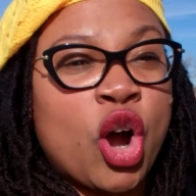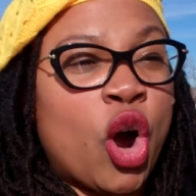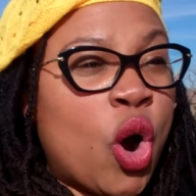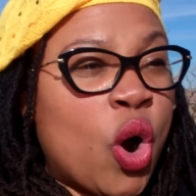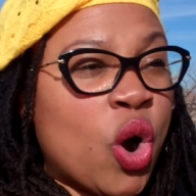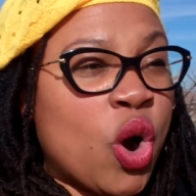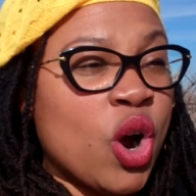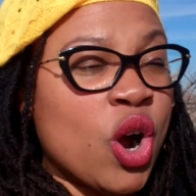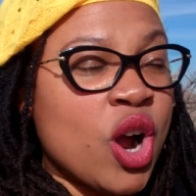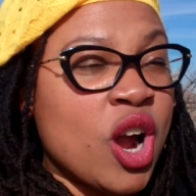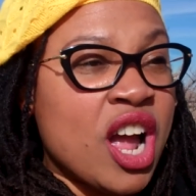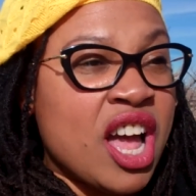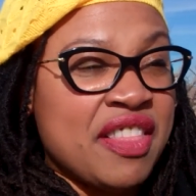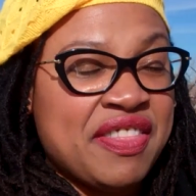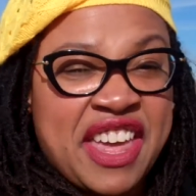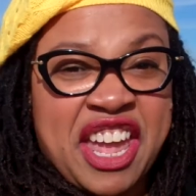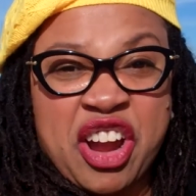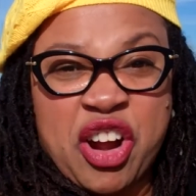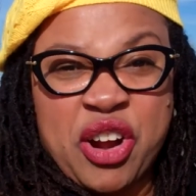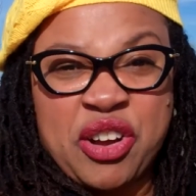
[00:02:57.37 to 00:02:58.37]
Or
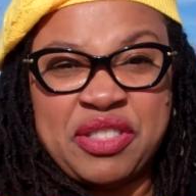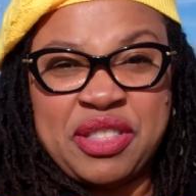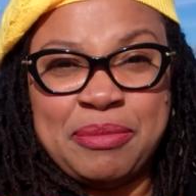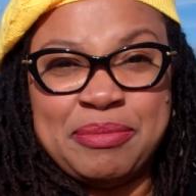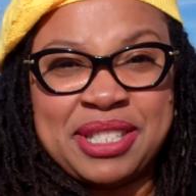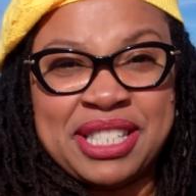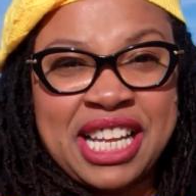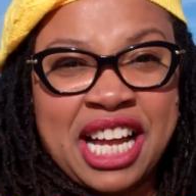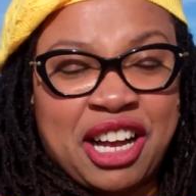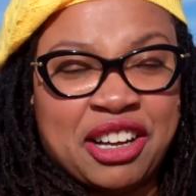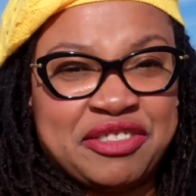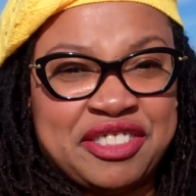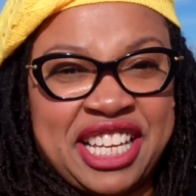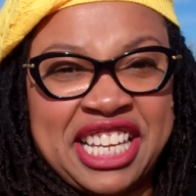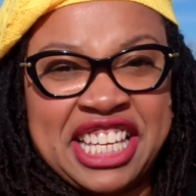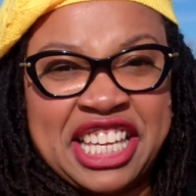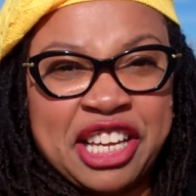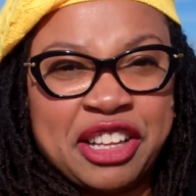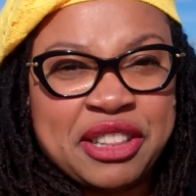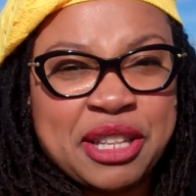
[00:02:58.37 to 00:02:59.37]
they hurt themselves. They
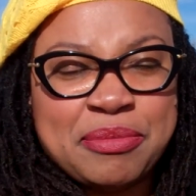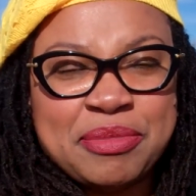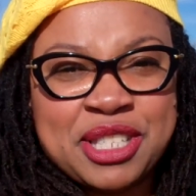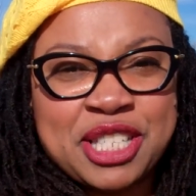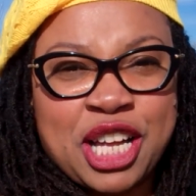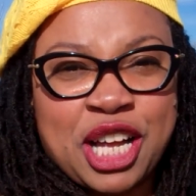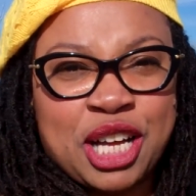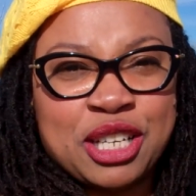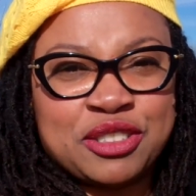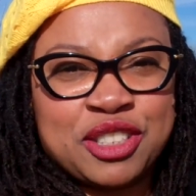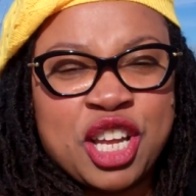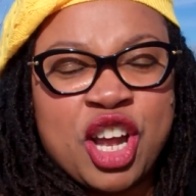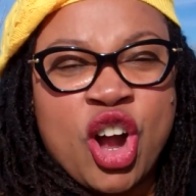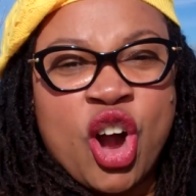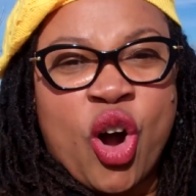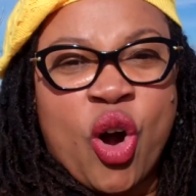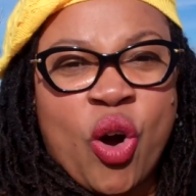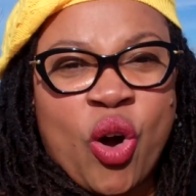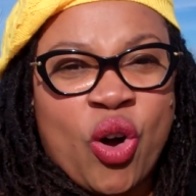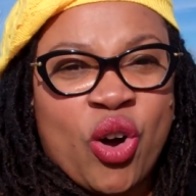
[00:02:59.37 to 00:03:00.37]
kill themselves
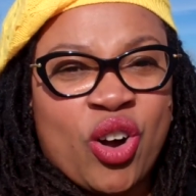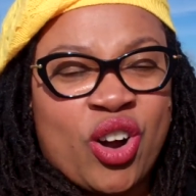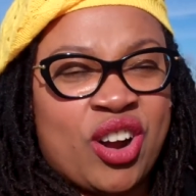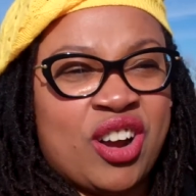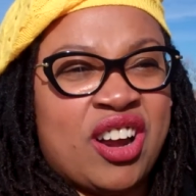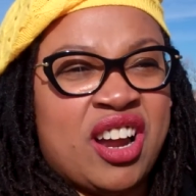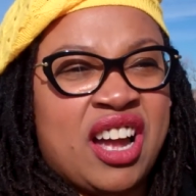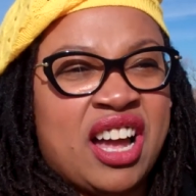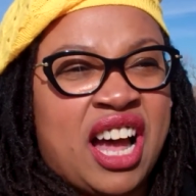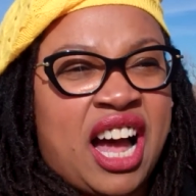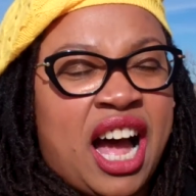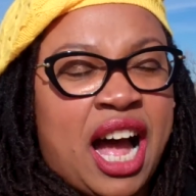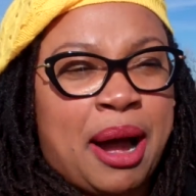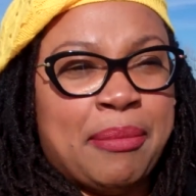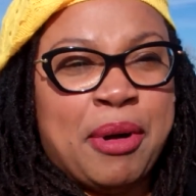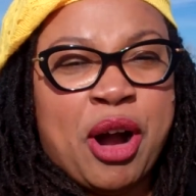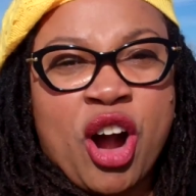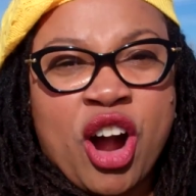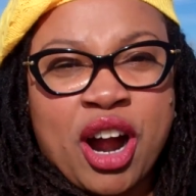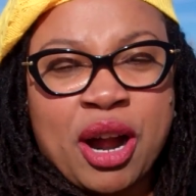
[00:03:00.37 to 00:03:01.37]
or
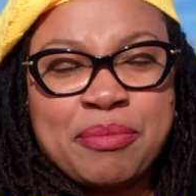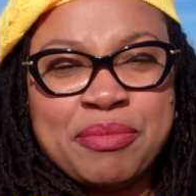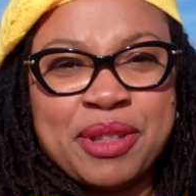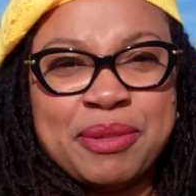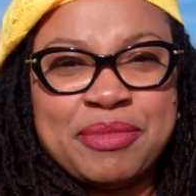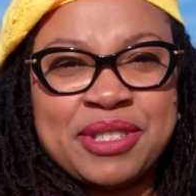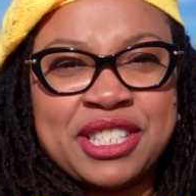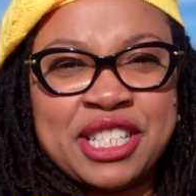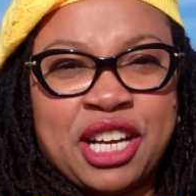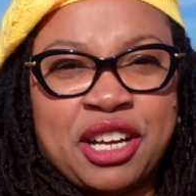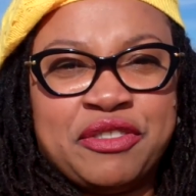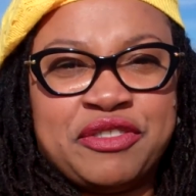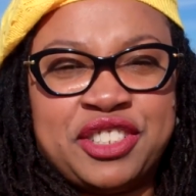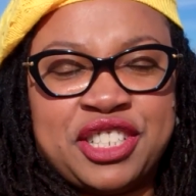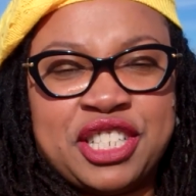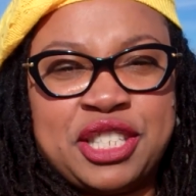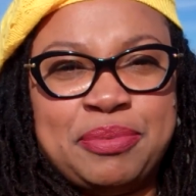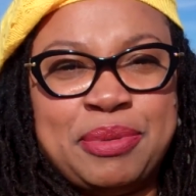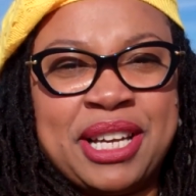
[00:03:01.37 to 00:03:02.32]
um, harm themselves just